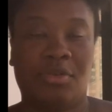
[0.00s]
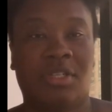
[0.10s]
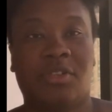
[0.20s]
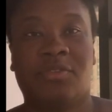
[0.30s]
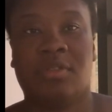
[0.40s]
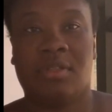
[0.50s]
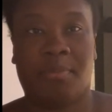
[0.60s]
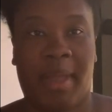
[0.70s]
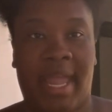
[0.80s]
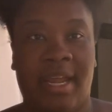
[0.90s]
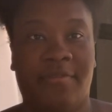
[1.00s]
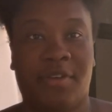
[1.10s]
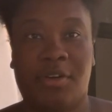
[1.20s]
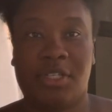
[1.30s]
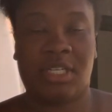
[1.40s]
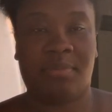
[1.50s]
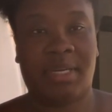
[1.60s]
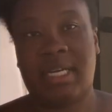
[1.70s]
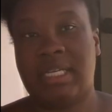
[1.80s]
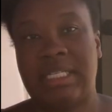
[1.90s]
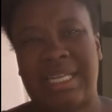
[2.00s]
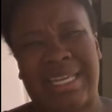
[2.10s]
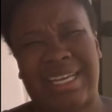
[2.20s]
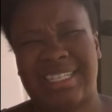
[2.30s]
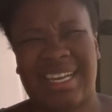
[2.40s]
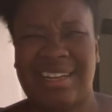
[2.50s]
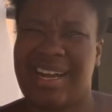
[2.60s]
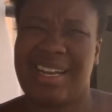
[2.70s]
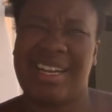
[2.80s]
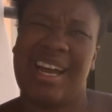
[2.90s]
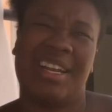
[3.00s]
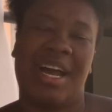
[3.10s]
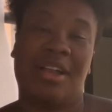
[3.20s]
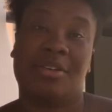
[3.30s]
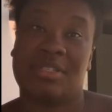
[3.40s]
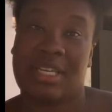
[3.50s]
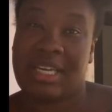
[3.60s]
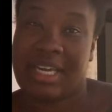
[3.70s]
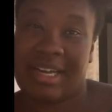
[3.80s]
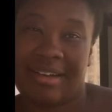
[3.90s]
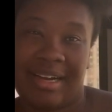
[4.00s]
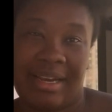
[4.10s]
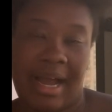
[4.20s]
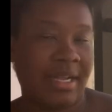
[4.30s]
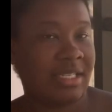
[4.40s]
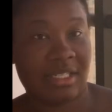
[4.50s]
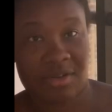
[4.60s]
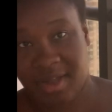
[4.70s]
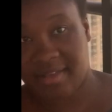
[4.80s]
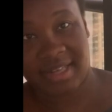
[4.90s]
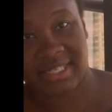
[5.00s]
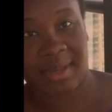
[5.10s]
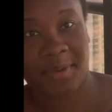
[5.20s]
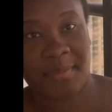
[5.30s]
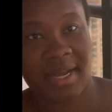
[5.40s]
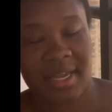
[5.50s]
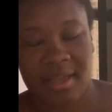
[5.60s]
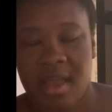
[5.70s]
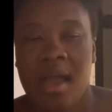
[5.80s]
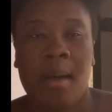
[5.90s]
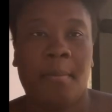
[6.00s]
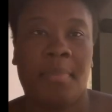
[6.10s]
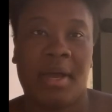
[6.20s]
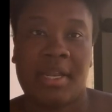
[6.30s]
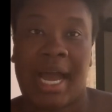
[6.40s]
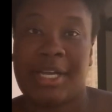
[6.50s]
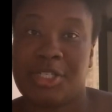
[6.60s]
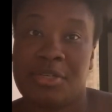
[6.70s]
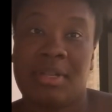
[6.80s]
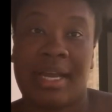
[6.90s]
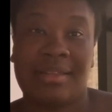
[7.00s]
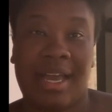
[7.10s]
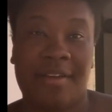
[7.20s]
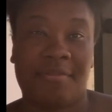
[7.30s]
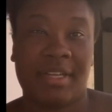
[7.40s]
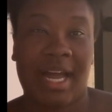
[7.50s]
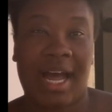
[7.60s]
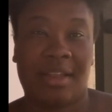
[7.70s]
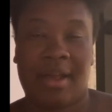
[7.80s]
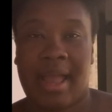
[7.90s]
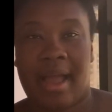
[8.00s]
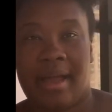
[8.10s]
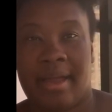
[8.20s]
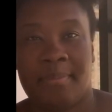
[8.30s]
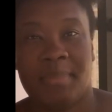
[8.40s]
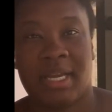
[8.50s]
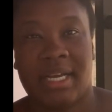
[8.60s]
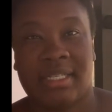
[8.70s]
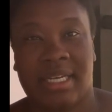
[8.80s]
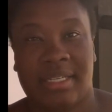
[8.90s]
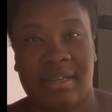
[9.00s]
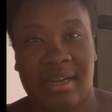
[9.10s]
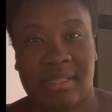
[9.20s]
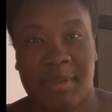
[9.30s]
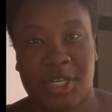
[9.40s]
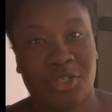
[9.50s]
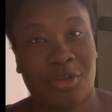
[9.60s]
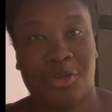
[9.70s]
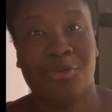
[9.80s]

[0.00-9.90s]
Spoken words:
use the paid version because I think it's like $99 a year and I just don't have that type of money. But I do like the Every Dollar app because it does make sure